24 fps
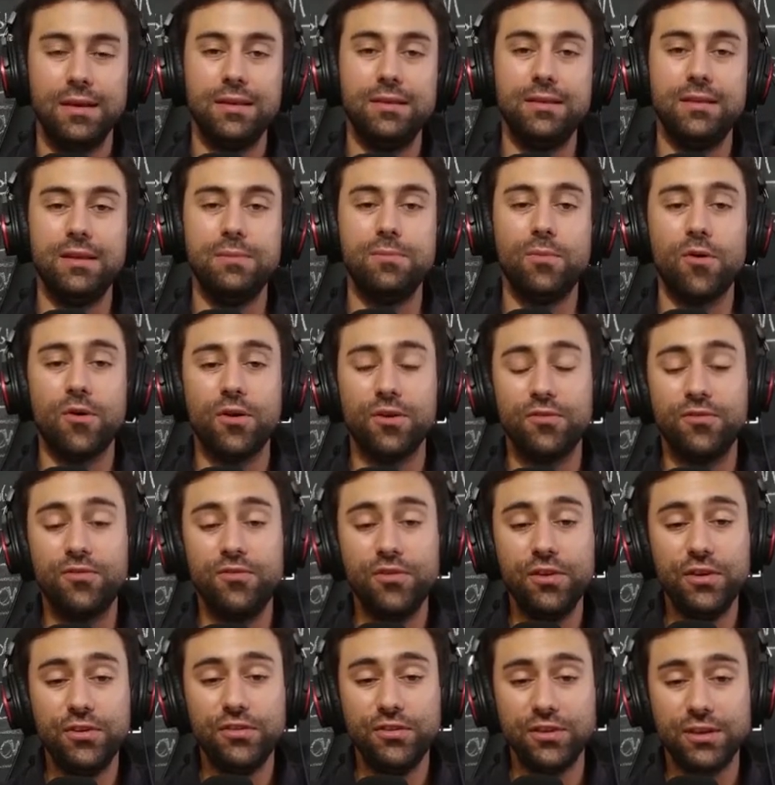The more
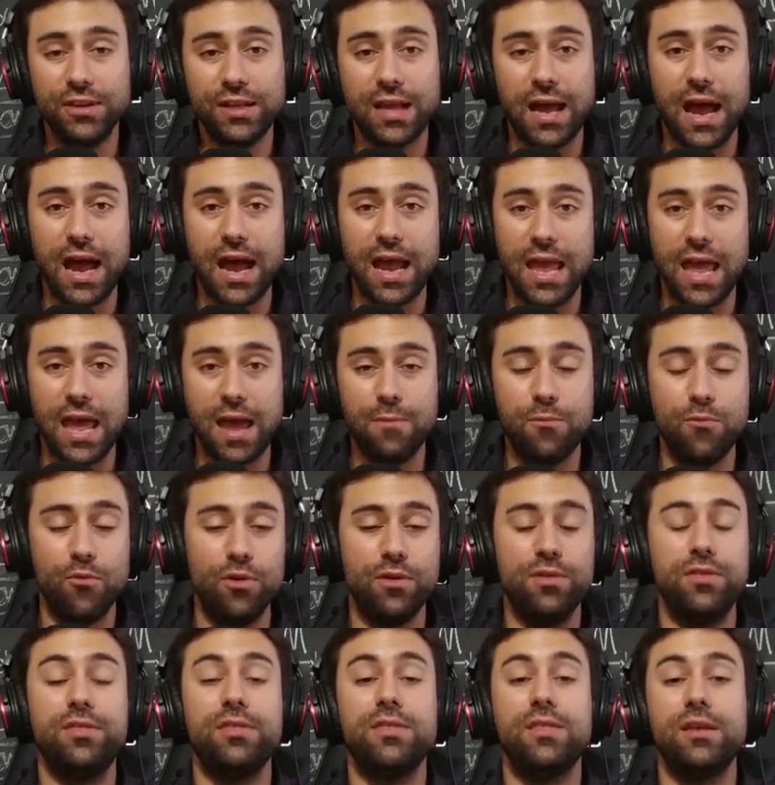efficient I am
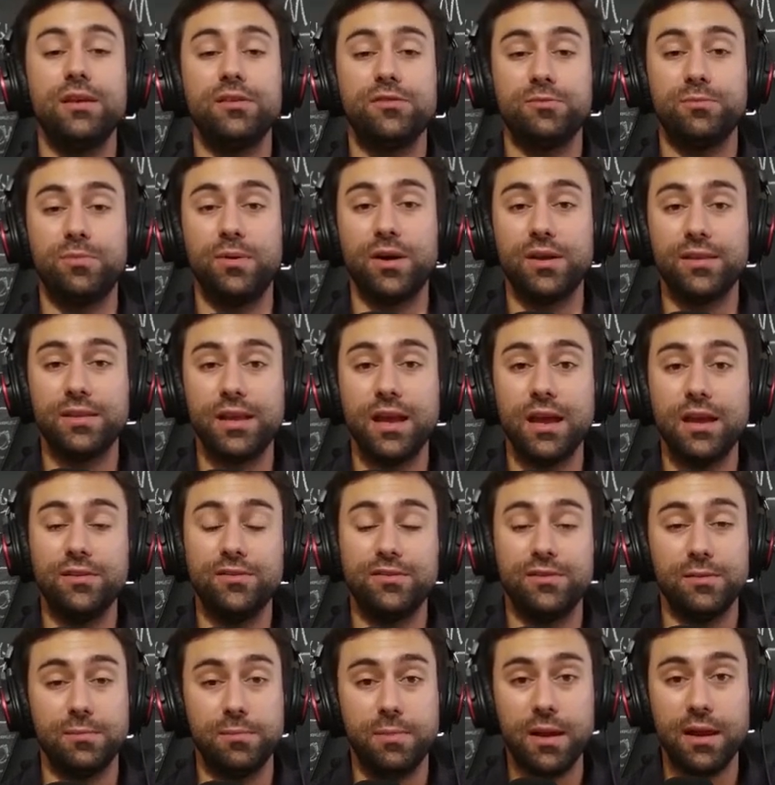with this
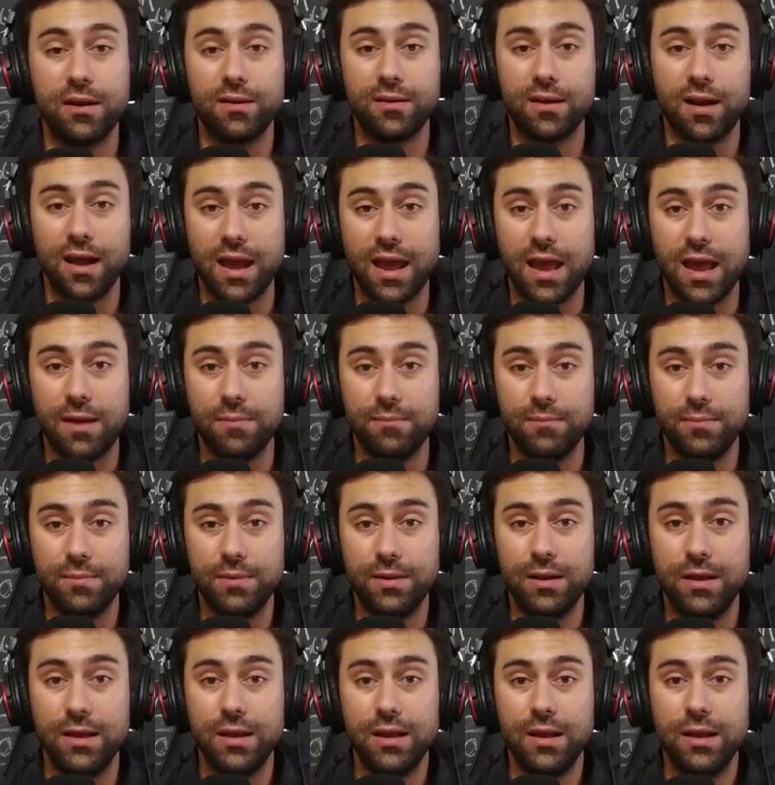podcast, the better I am.
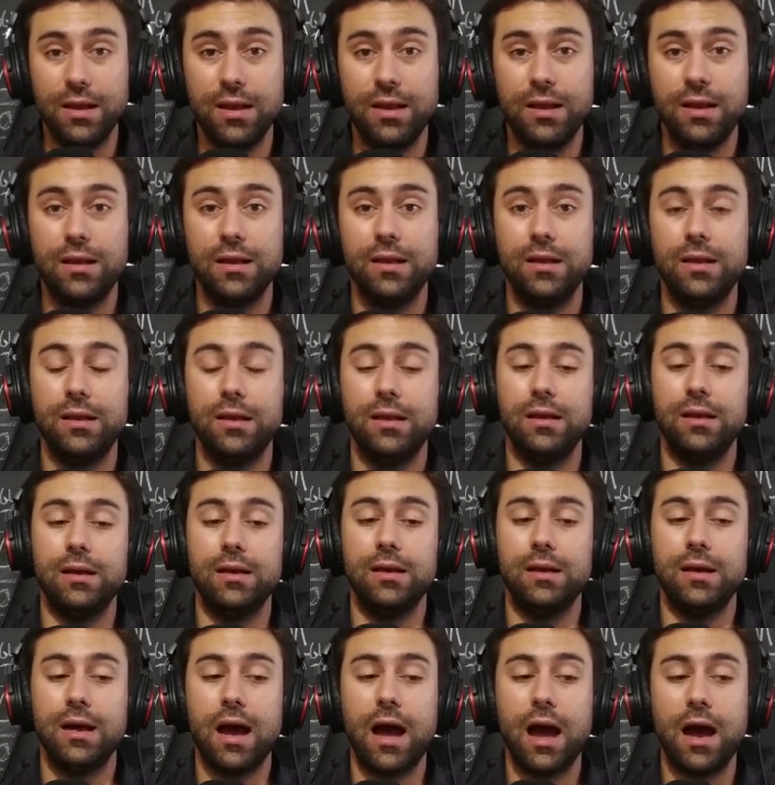
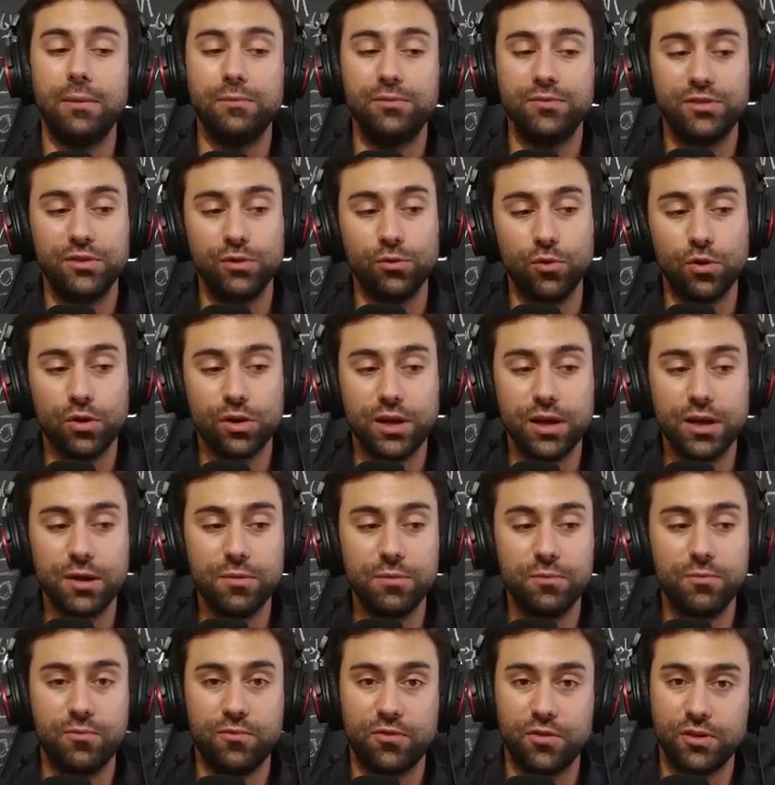I'm still
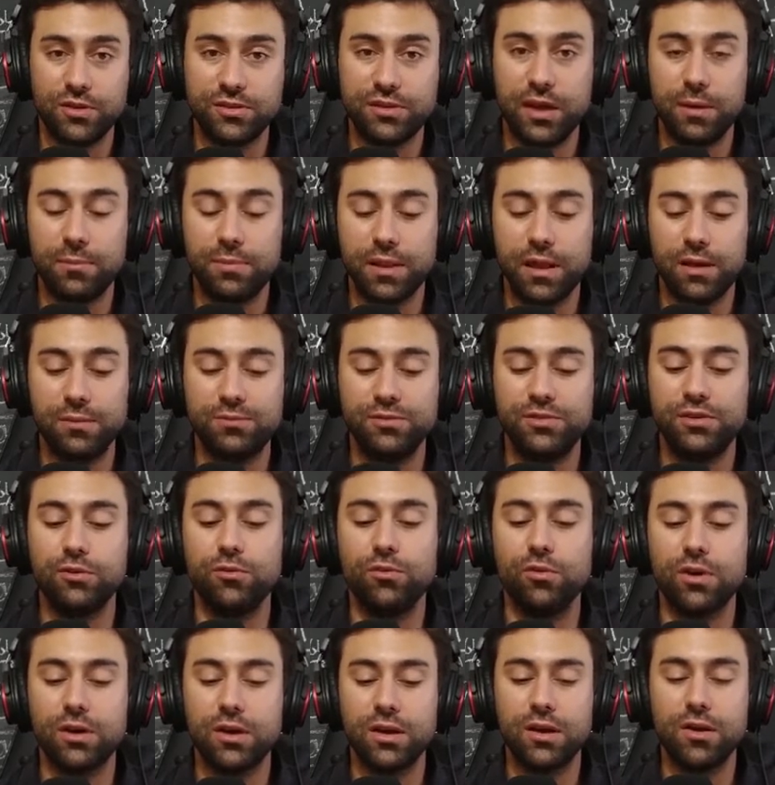working
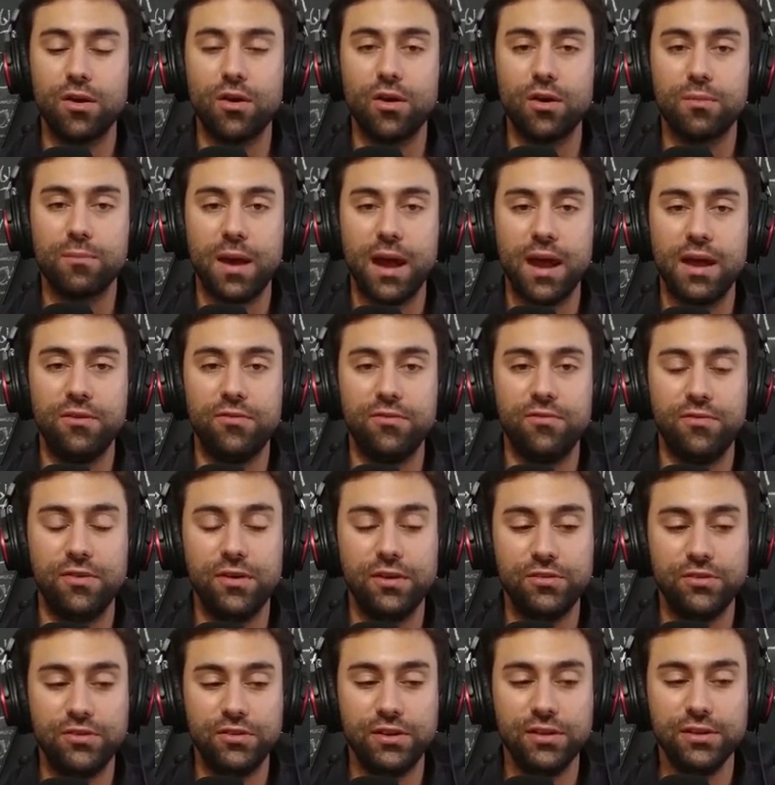on my
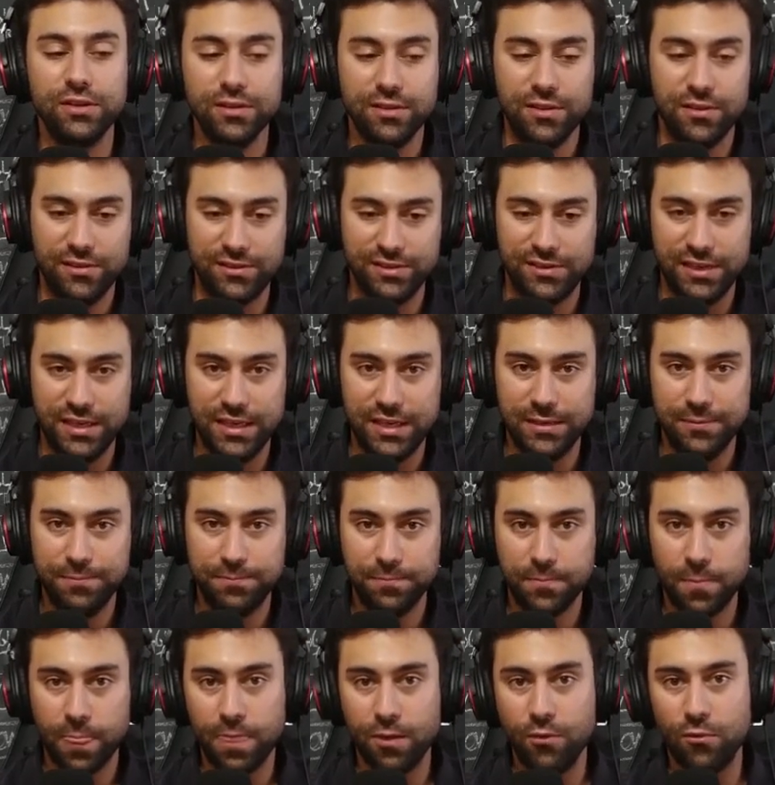efficiency
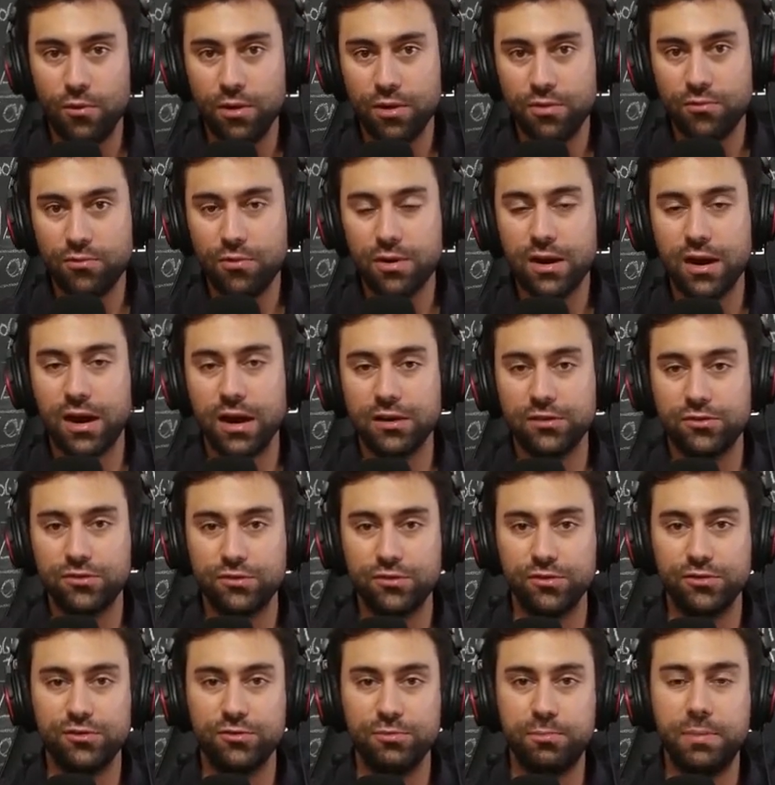with regards
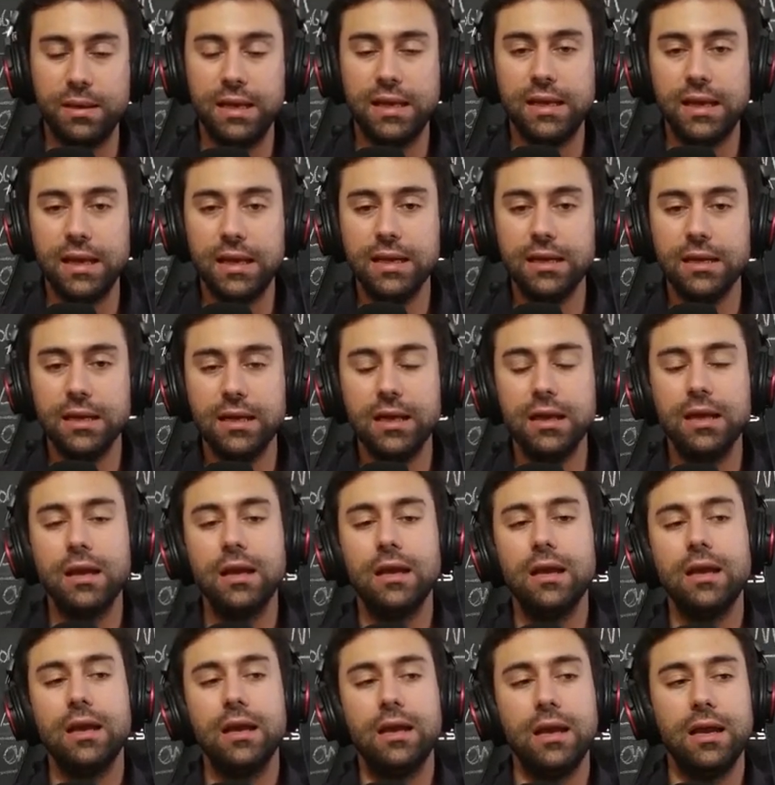to speaking
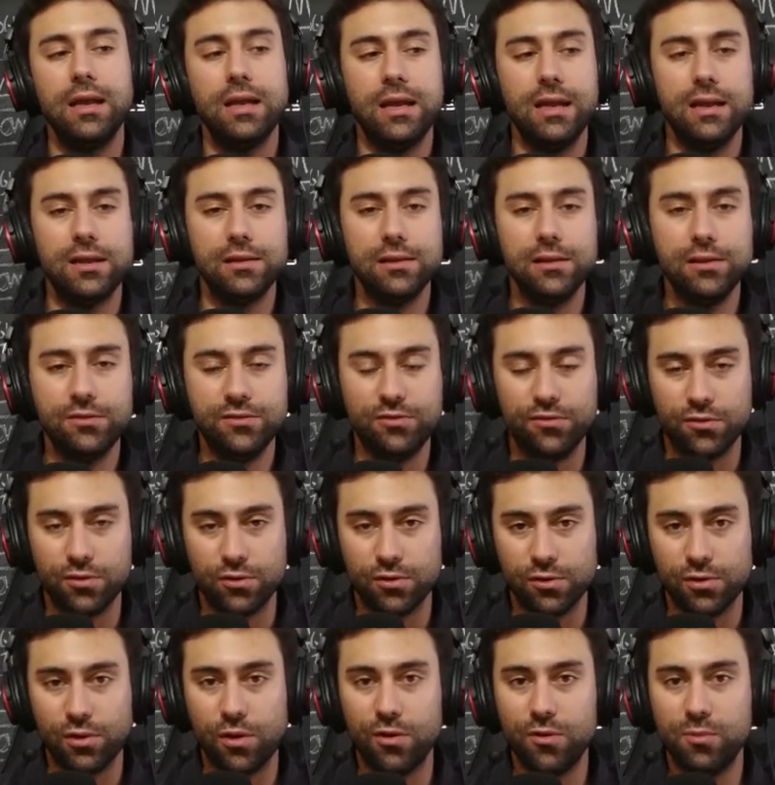in English
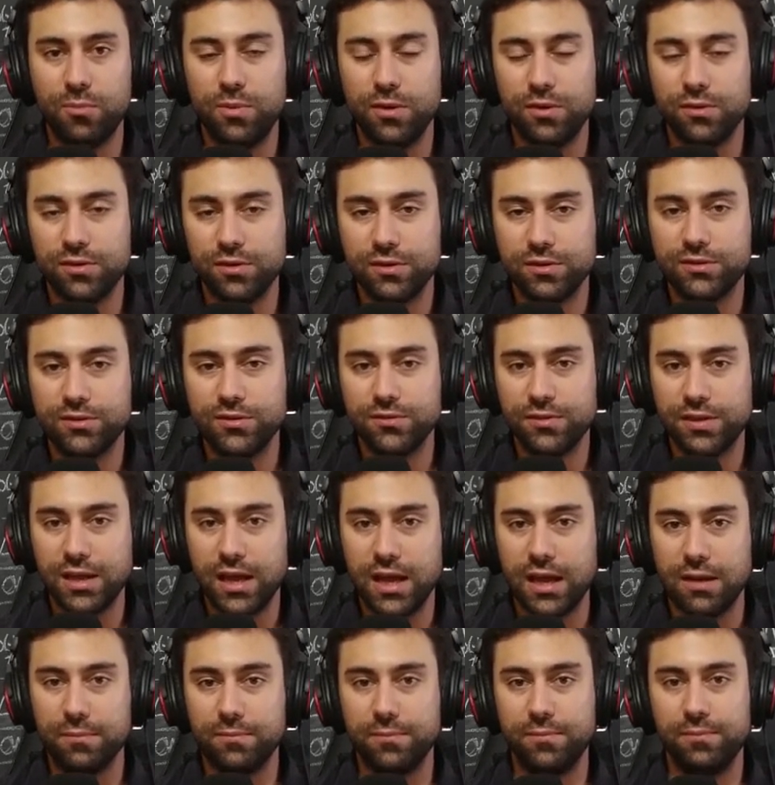for long periods of
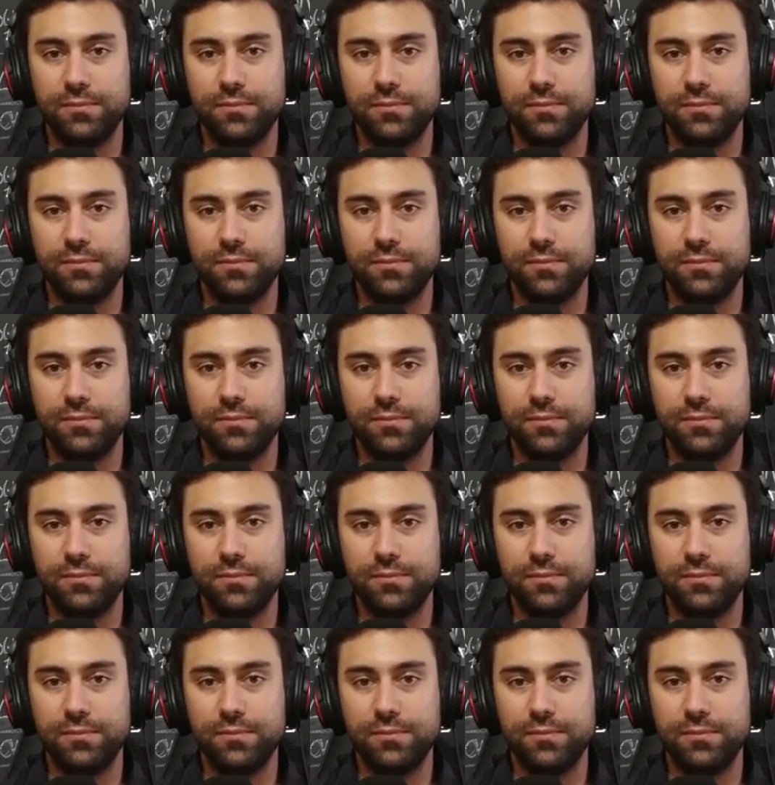time.